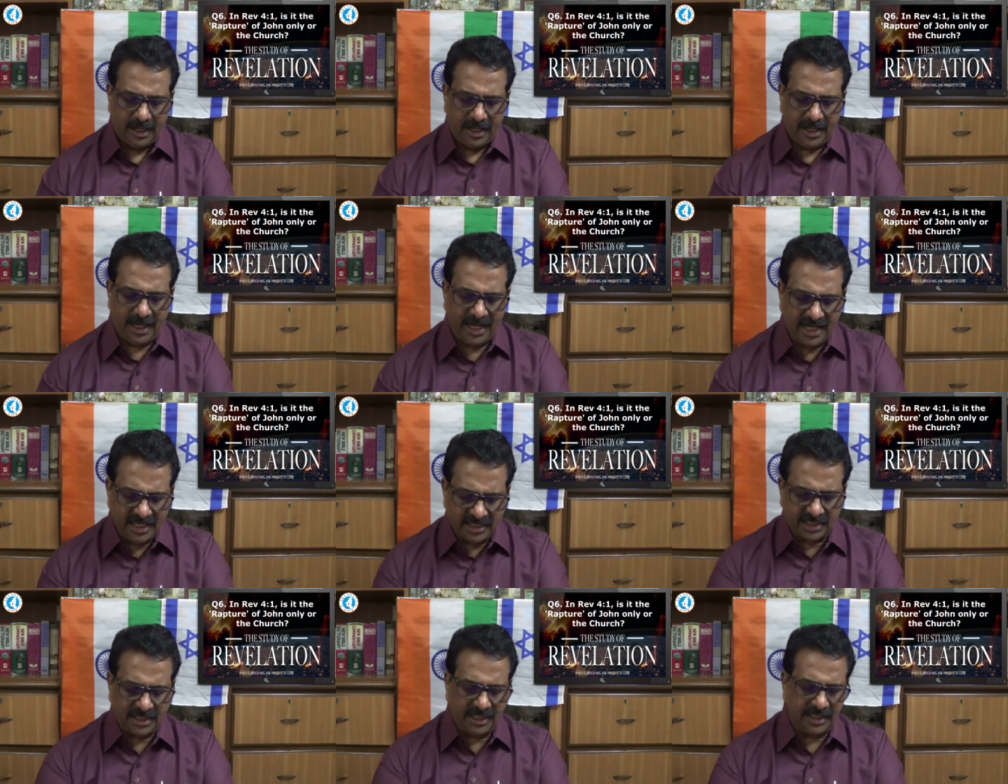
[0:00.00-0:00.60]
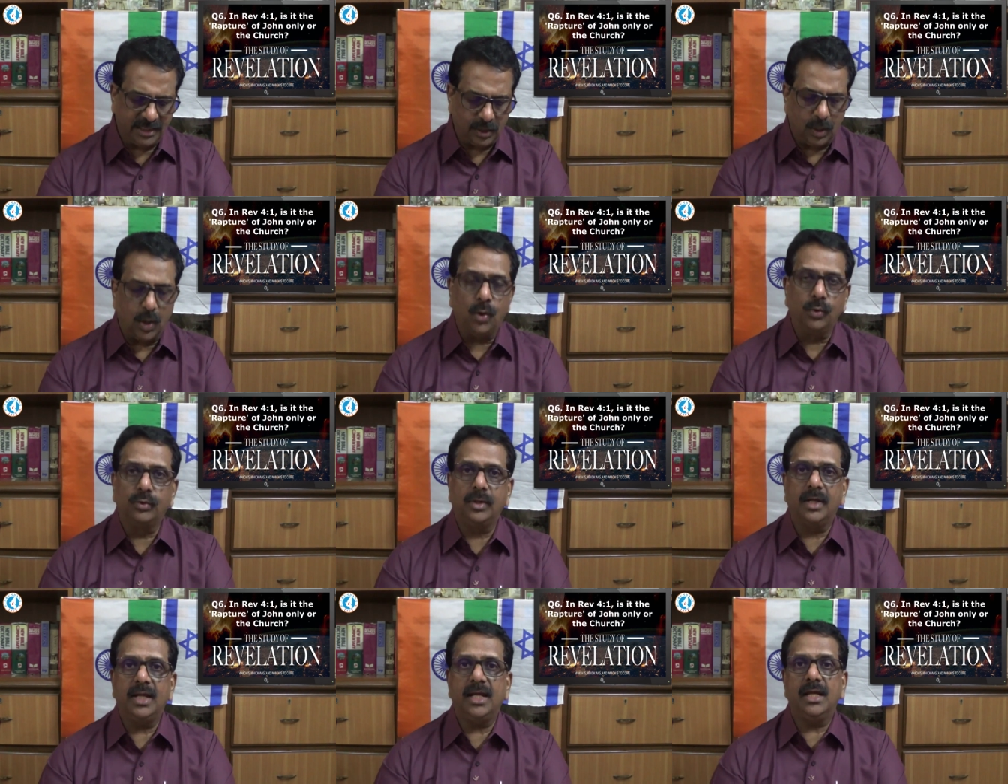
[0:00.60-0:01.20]
is it
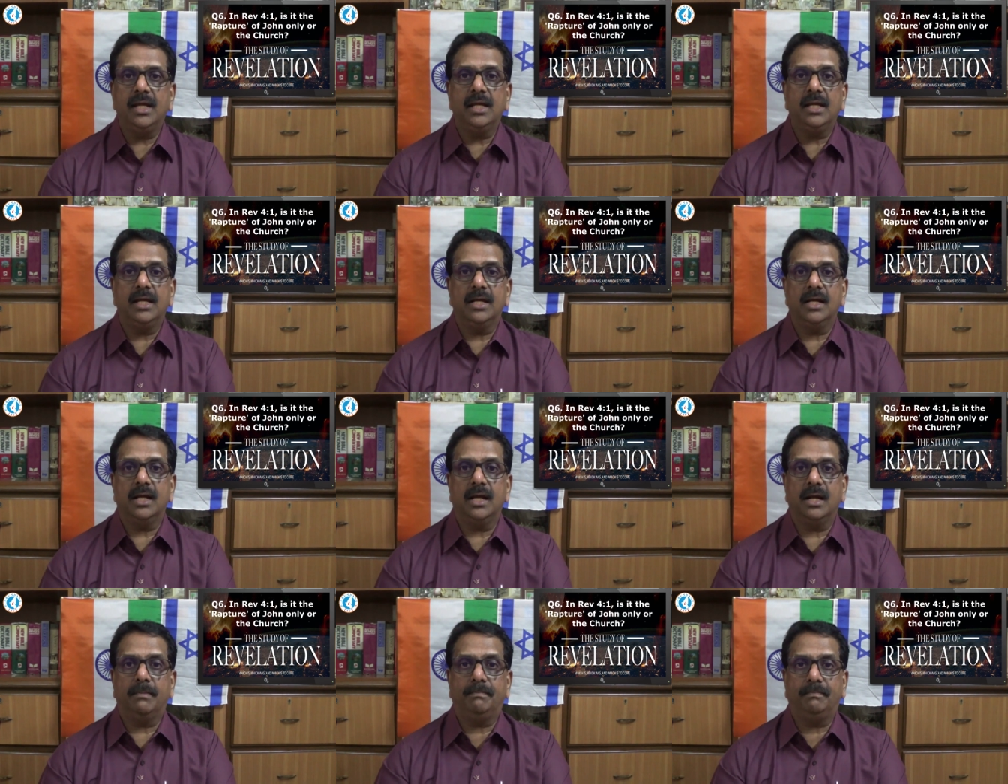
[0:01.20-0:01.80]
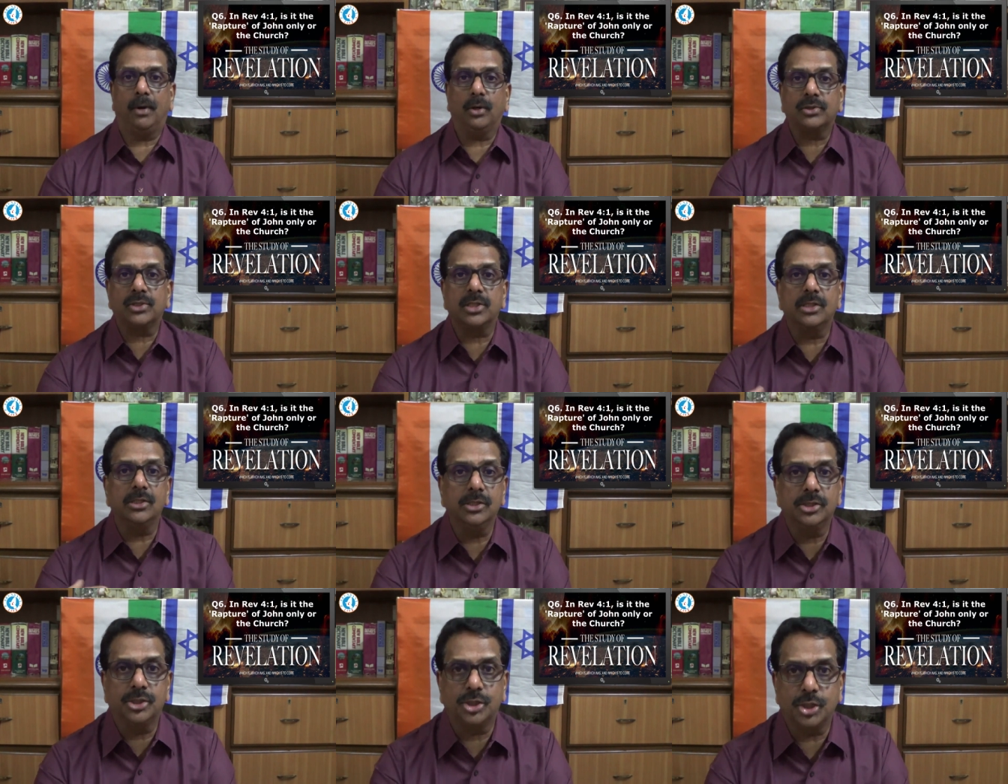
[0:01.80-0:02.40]
only
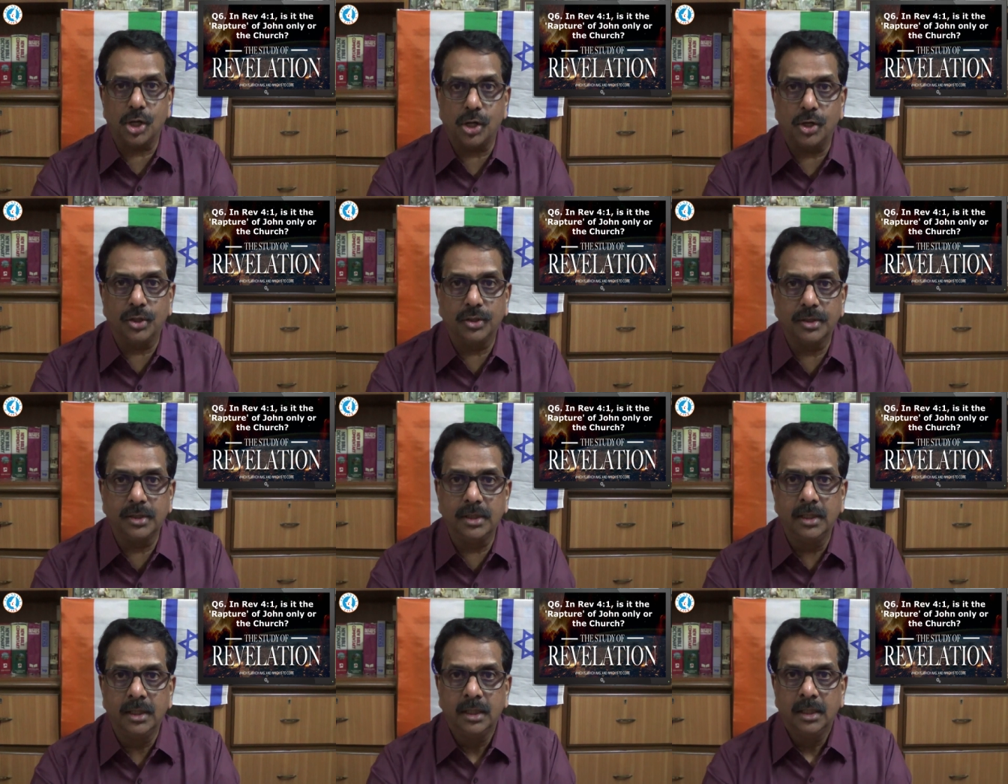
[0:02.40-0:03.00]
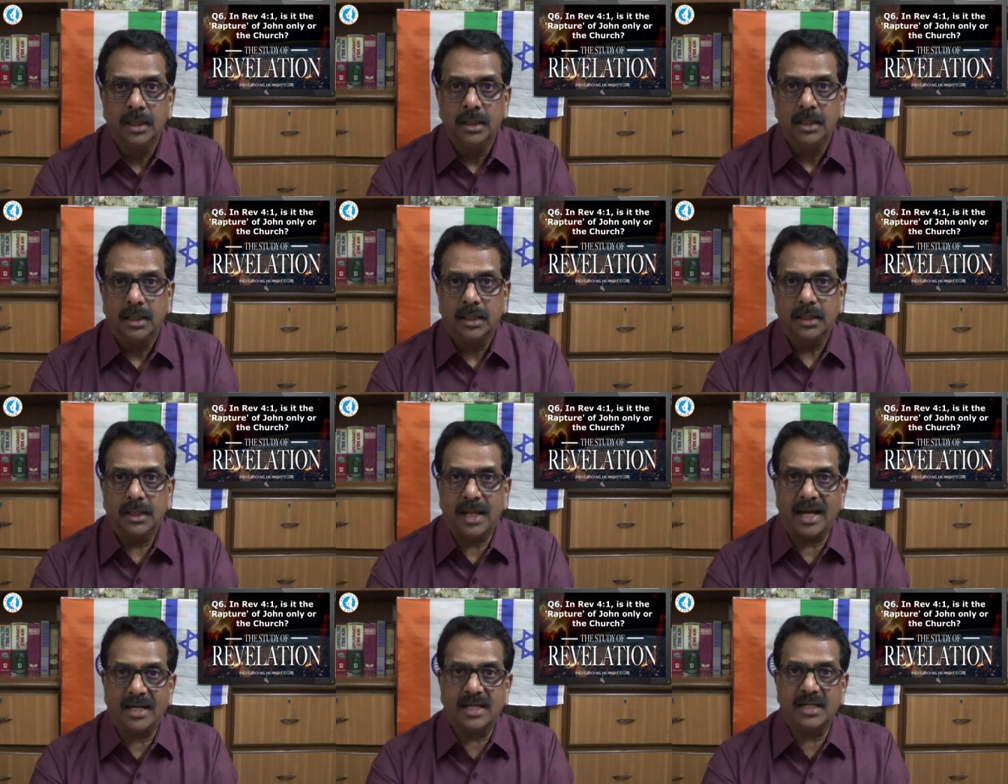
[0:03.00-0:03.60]
Apostle John
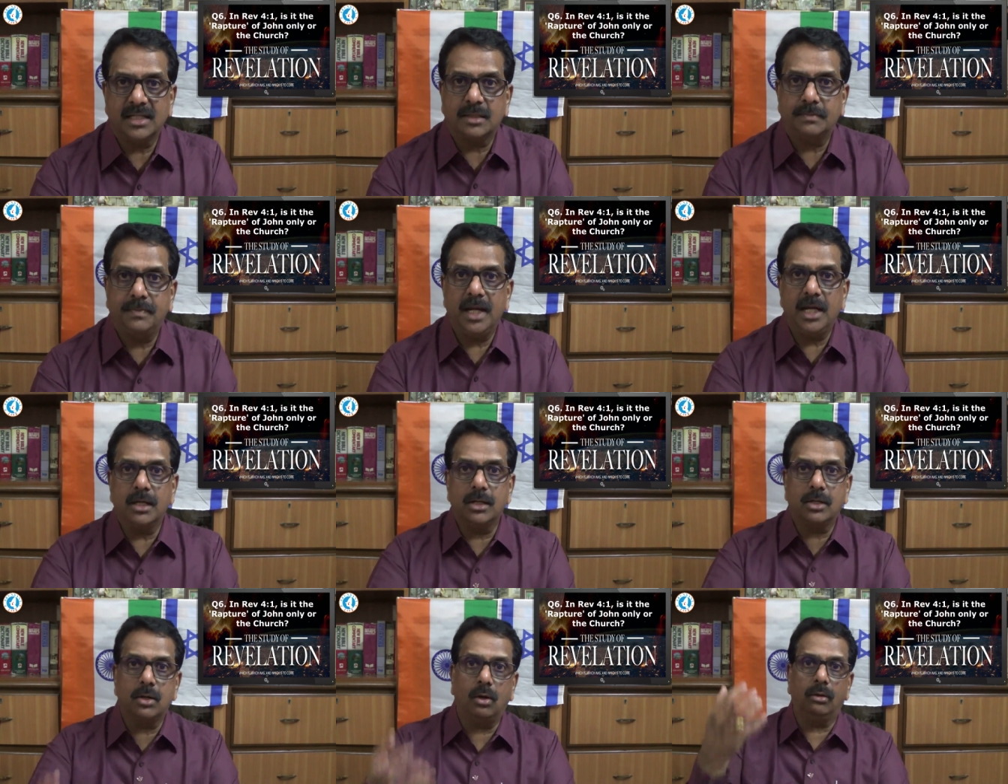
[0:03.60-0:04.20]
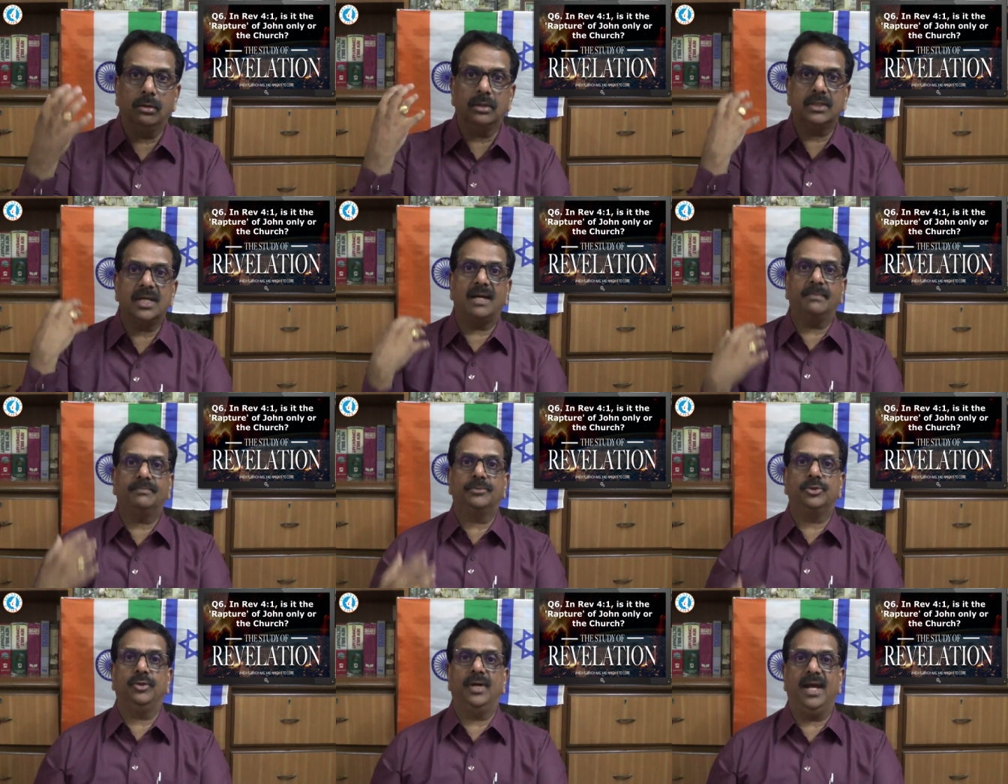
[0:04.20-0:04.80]
that is being called
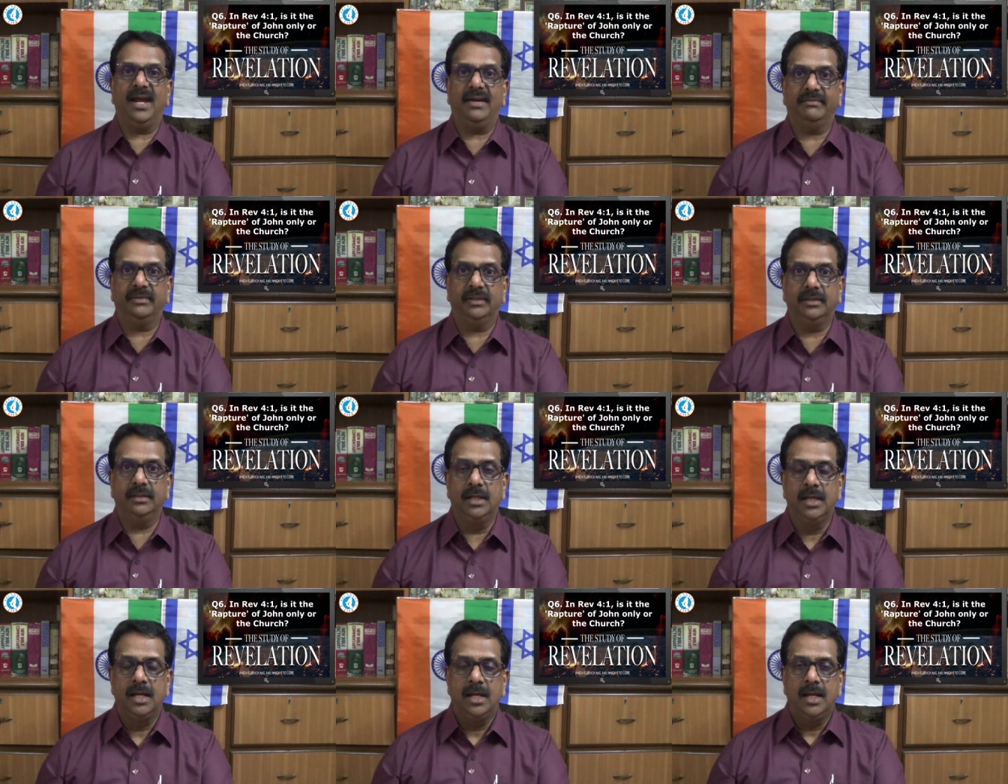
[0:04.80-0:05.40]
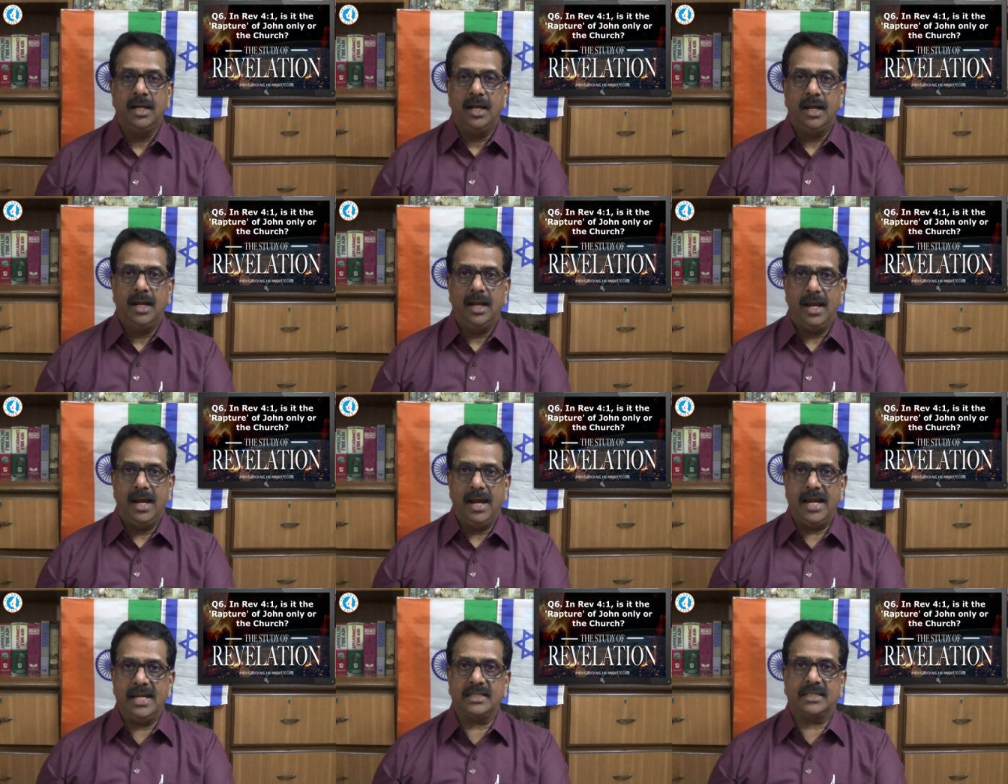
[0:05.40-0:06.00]
up to heaven?
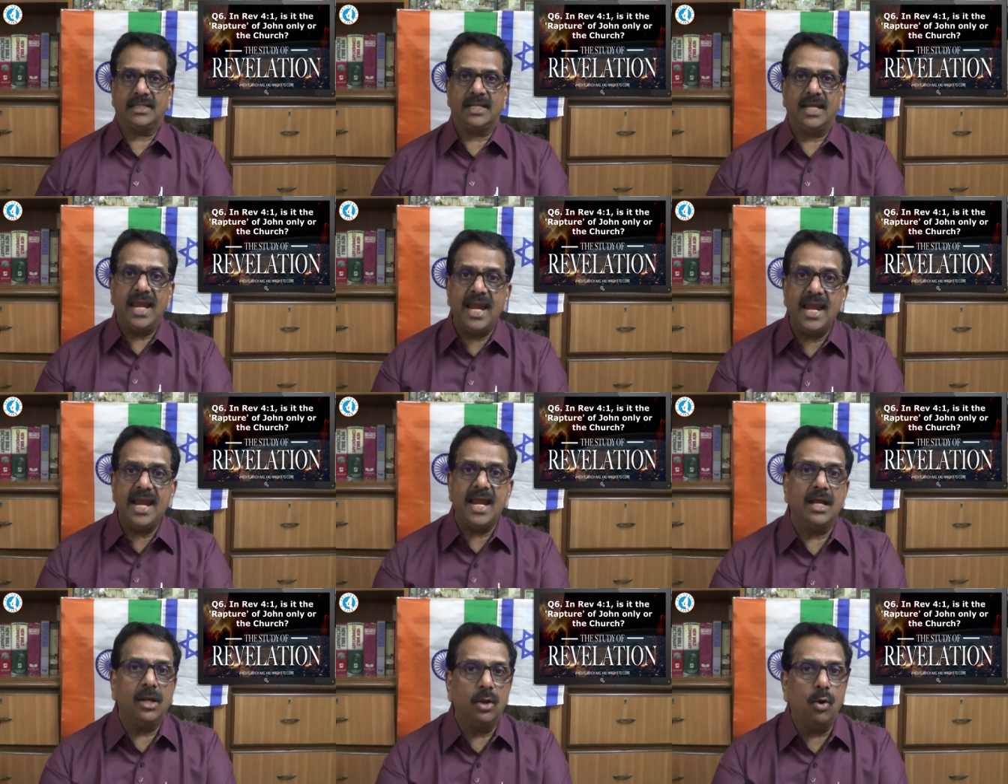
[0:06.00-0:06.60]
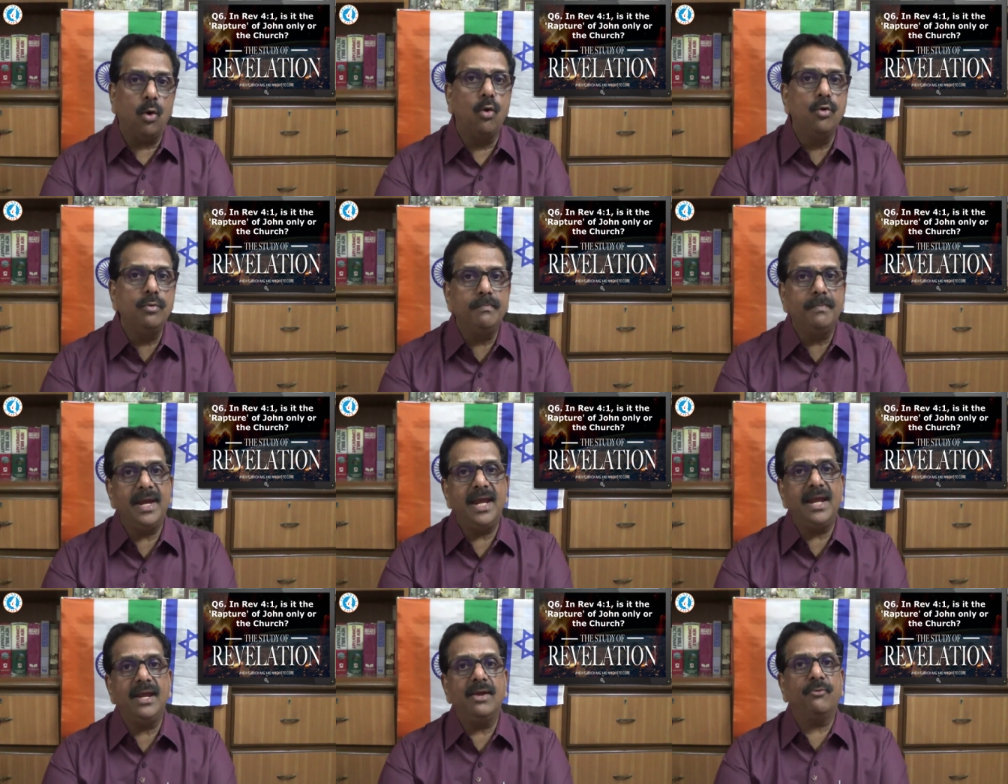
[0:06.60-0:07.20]
Is he alone
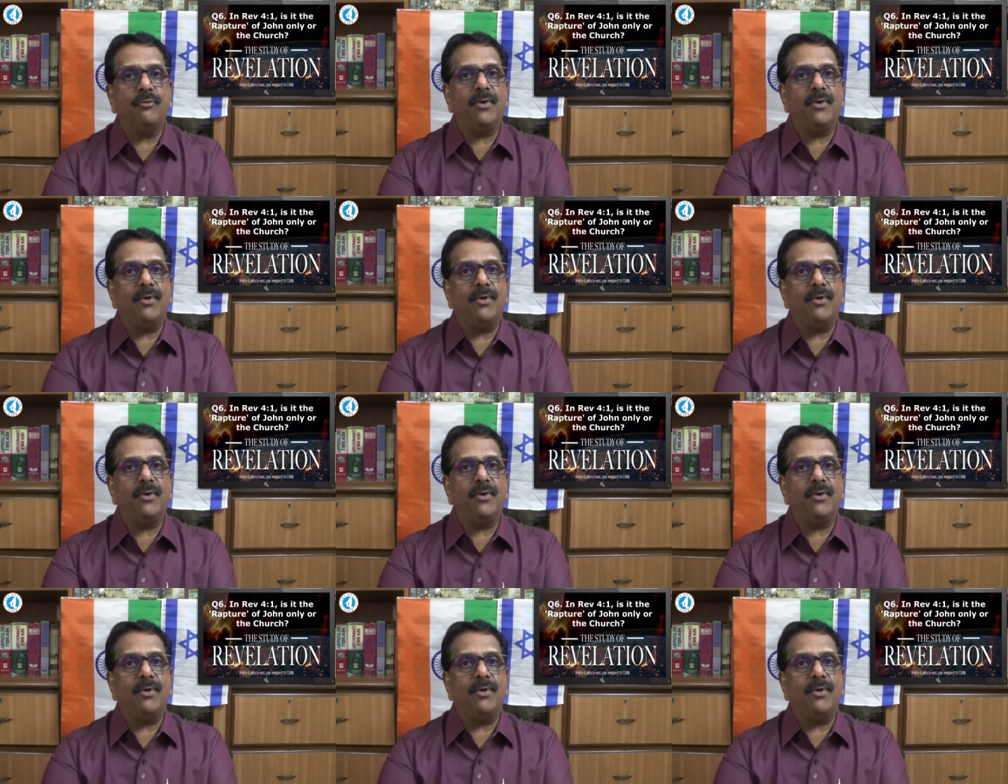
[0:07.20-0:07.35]
being